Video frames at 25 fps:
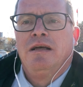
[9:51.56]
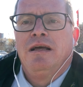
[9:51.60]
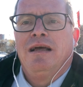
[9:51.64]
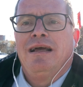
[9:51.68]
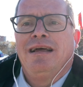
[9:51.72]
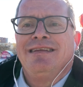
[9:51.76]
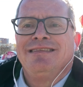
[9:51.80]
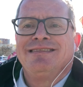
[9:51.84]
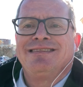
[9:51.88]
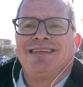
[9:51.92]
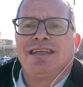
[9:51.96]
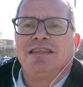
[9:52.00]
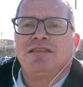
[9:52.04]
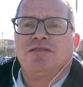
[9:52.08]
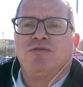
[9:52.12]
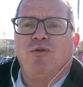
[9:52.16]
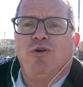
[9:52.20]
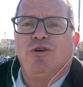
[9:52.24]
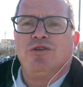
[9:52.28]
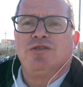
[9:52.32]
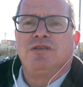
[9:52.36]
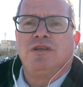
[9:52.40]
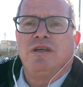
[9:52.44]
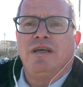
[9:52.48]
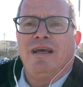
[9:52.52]
And that's
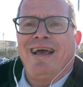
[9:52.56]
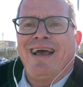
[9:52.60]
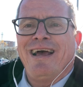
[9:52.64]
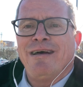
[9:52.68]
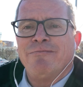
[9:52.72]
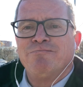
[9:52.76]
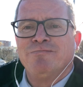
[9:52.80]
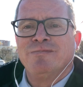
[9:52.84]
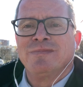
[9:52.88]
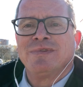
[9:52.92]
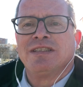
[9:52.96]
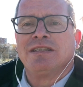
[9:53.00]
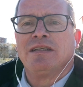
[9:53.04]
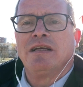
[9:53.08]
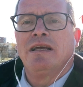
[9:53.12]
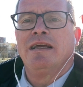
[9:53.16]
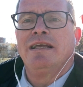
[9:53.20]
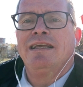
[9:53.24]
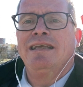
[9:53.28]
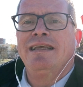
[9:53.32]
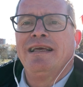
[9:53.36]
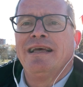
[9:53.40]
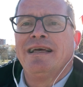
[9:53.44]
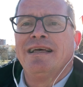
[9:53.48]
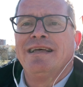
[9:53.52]
what happened
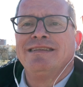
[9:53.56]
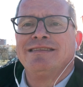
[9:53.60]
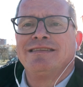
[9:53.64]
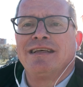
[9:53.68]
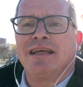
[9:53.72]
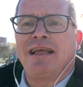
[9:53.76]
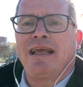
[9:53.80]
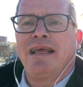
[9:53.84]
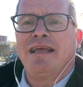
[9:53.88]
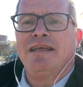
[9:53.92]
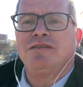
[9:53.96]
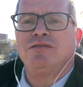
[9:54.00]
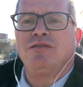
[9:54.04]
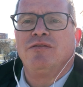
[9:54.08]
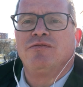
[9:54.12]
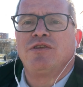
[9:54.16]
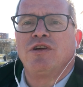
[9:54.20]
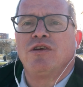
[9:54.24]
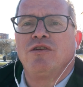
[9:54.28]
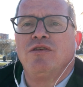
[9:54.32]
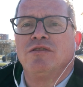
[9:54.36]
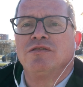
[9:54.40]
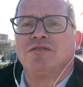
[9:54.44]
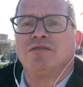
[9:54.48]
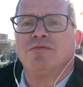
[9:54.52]
here in the case of the
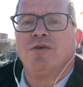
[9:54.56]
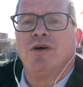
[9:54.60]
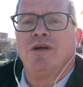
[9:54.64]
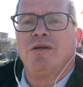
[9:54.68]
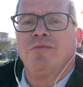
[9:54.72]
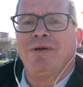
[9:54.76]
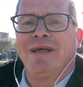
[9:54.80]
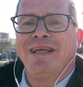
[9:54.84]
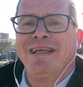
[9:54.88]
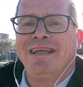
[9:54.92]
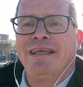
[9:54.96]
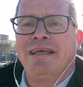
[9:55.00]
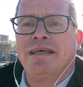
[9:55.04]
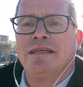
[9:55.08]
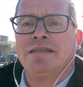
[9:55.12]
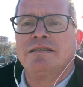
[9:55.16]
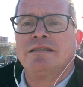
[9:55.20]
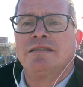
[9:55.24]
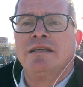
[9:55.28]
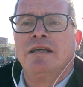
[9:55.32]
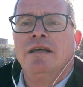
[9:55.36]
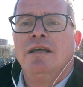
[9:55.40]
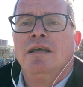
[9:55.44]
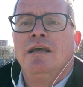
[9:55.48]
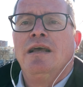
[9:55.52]
Kosovo Albanians,